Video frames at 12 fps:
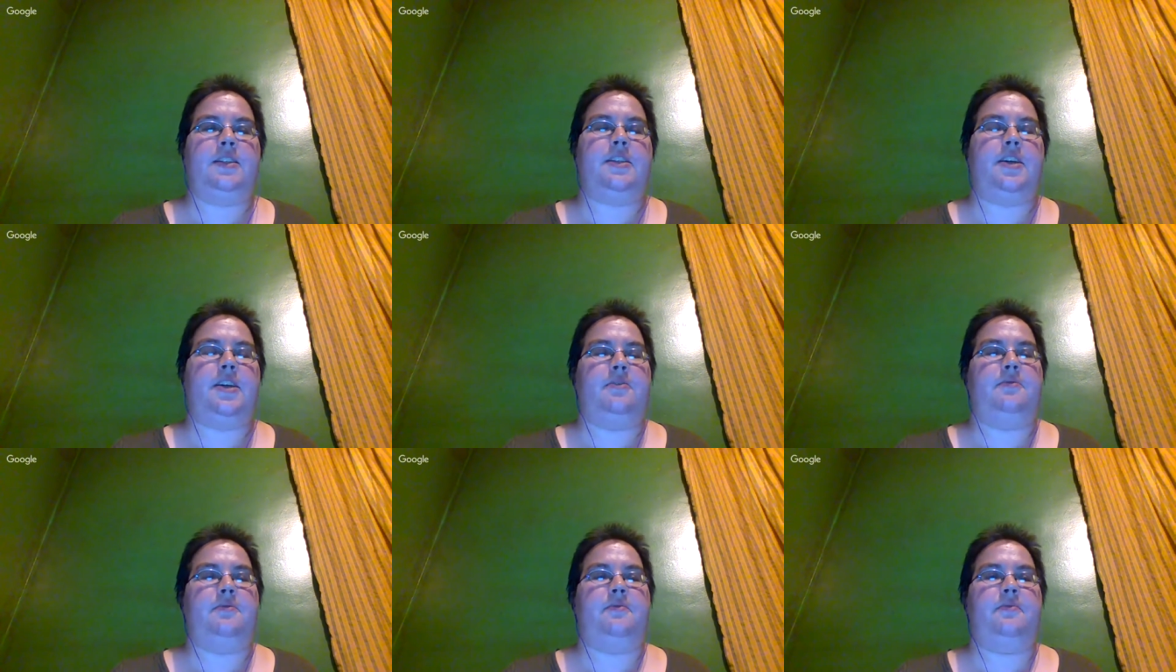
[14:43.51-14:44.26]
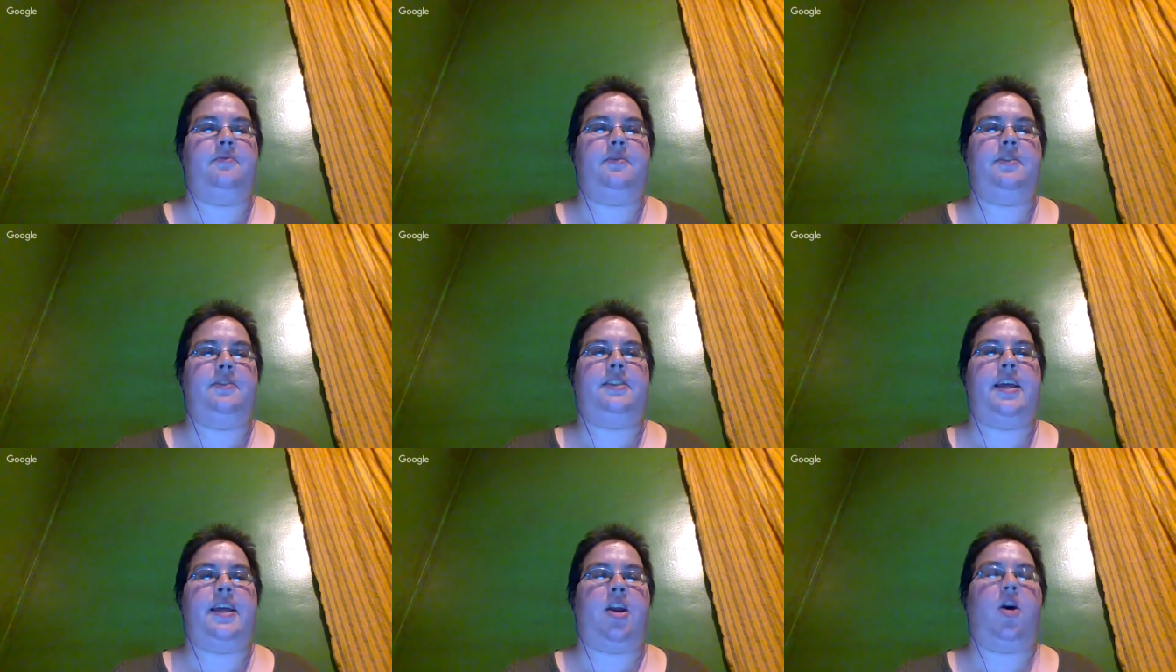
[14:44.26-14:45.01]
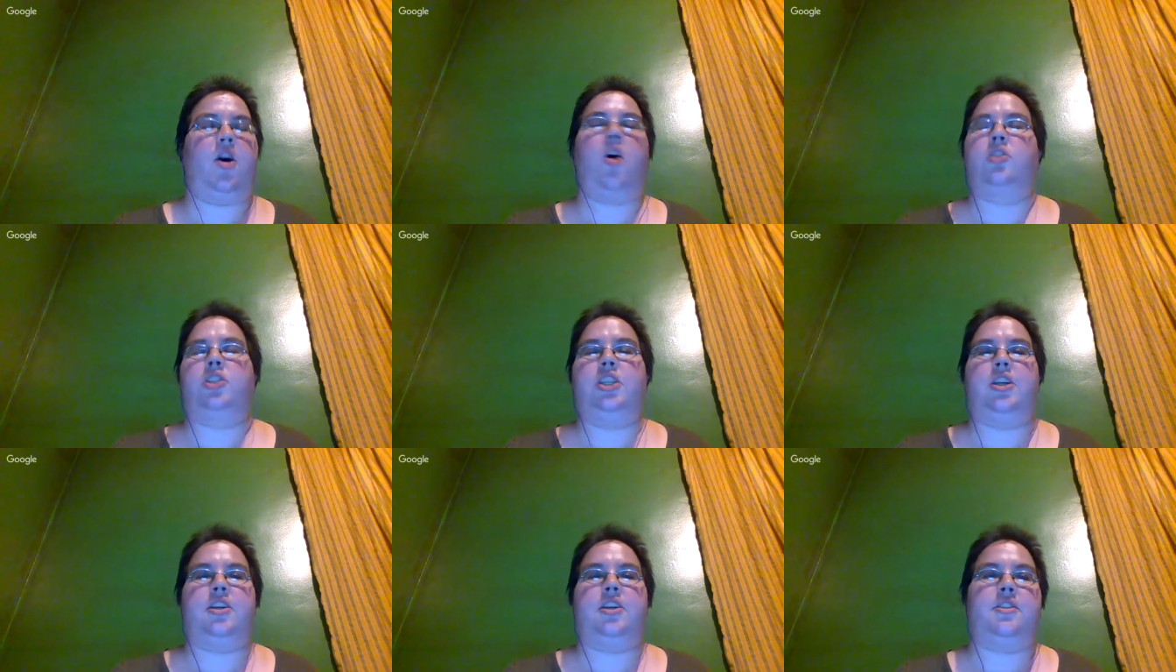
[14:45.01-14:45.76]
to say that all
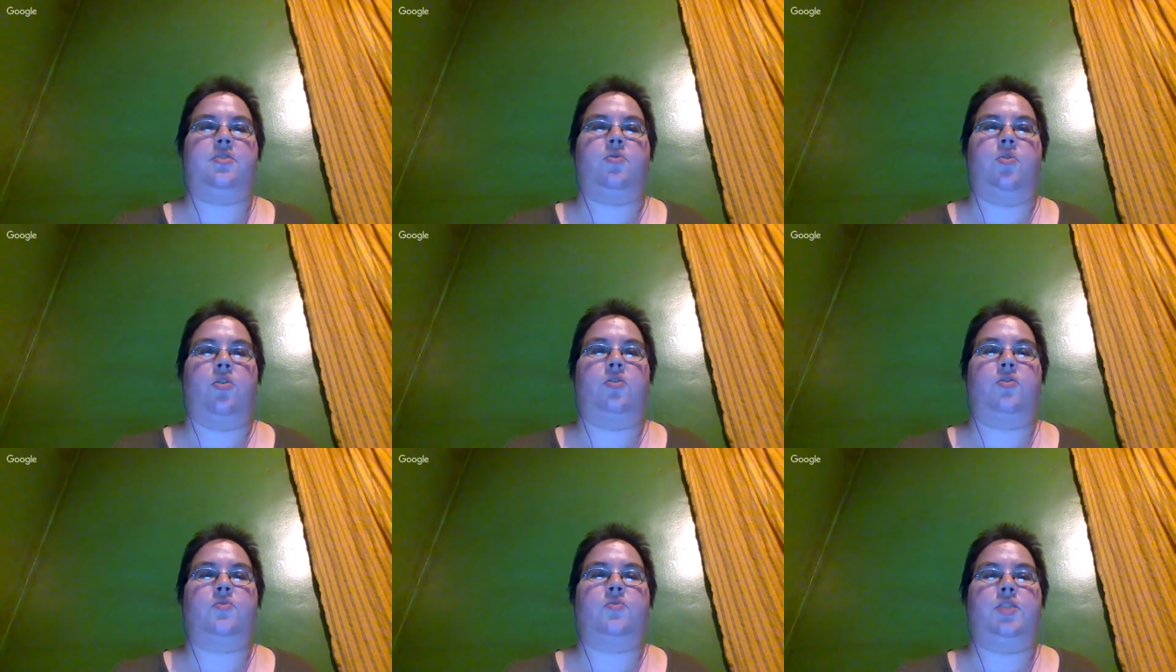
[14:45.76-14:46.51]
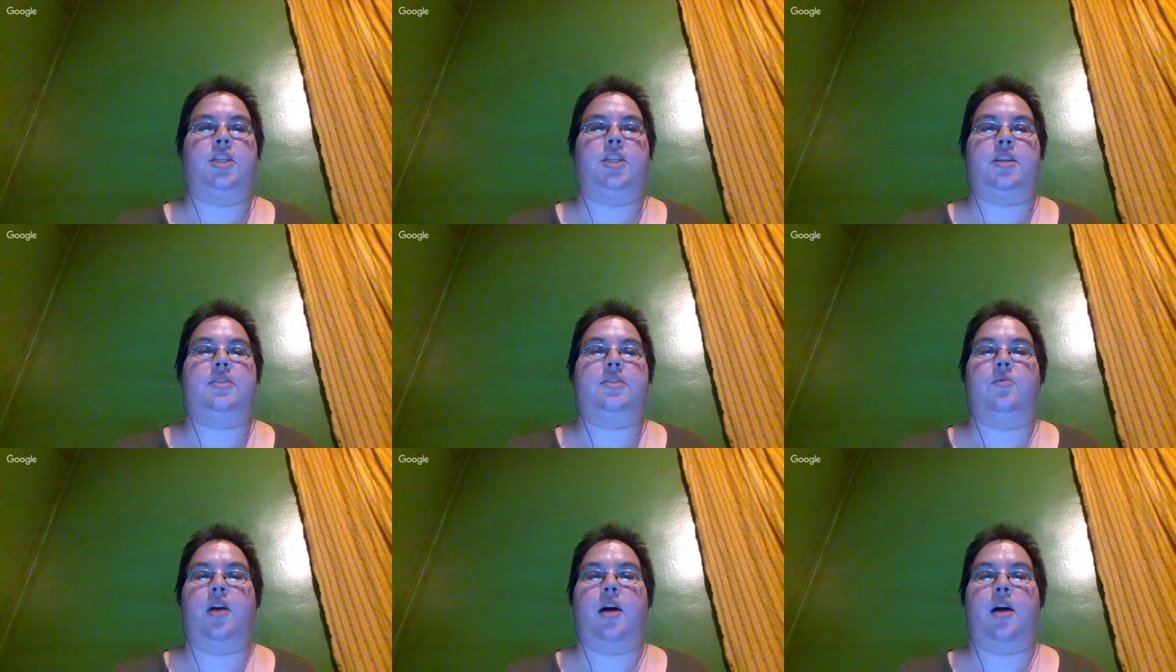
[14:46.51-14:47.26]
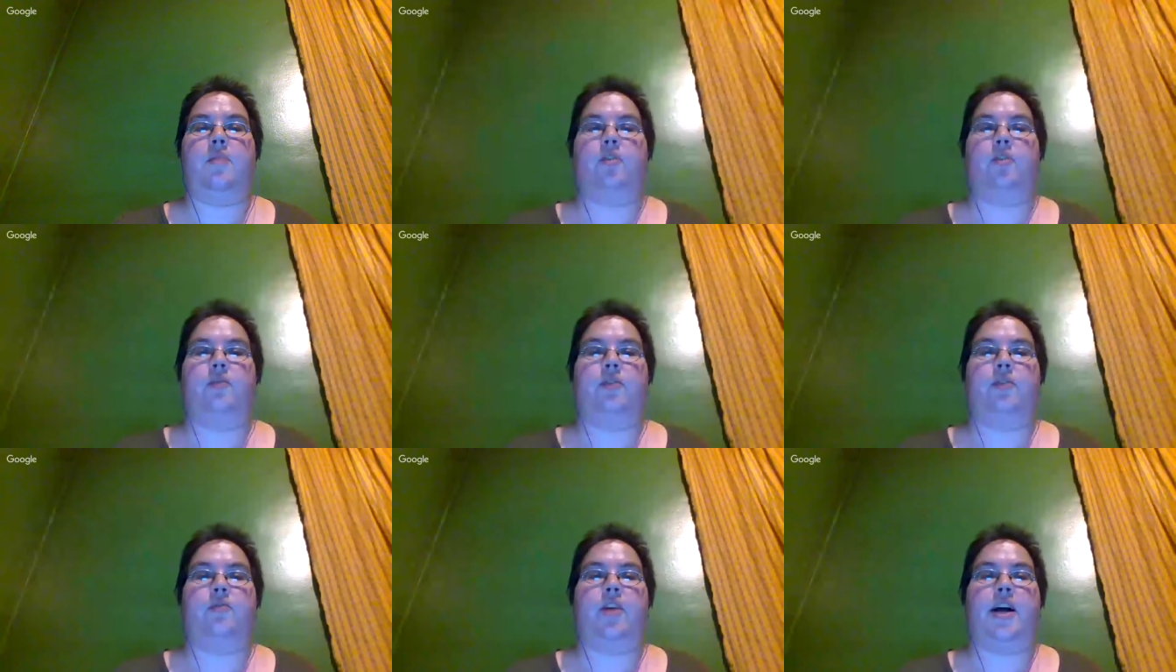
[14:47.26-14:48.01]
she does is score goals when she does do a lot more for
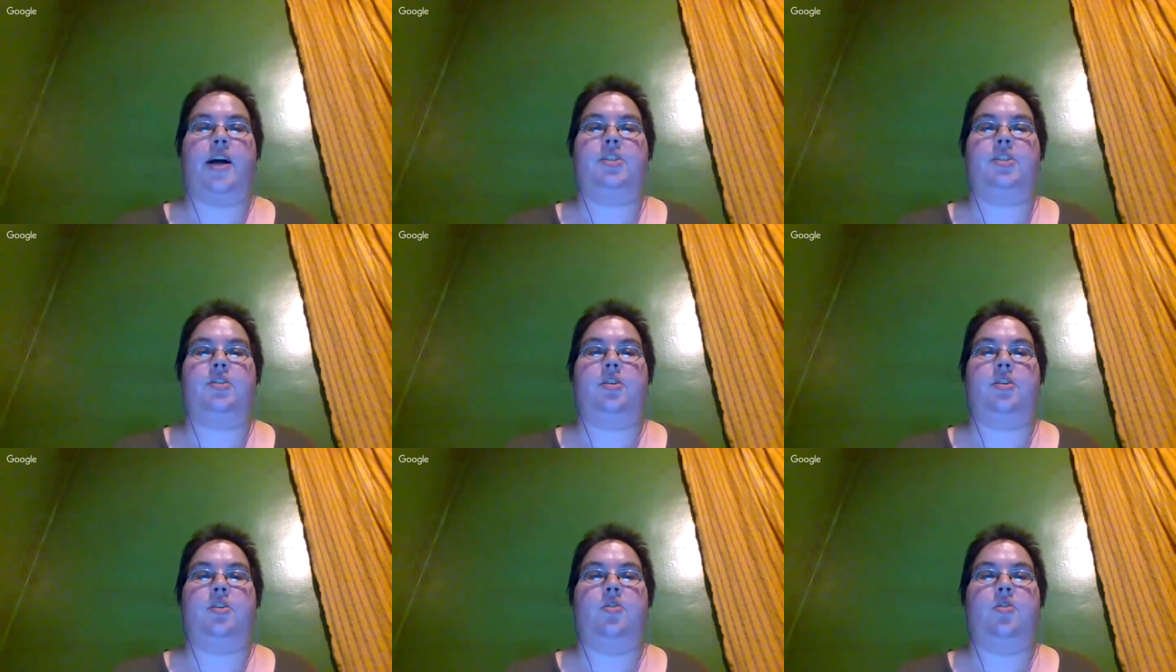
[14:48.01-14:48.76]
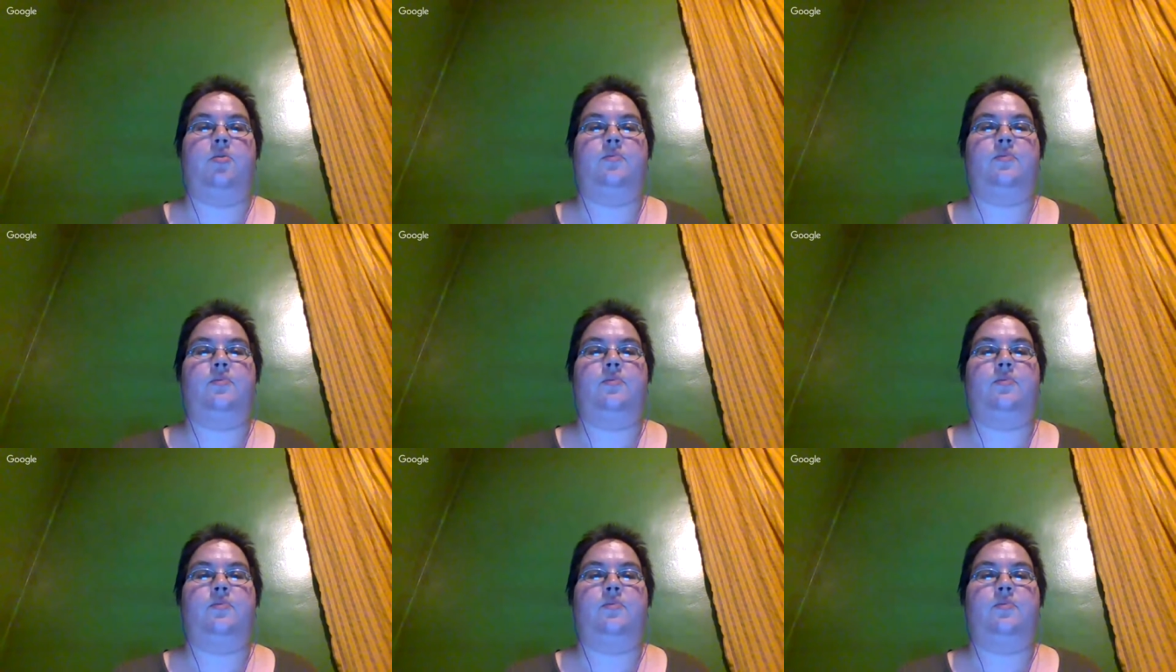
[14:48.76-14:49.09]
the Flash. So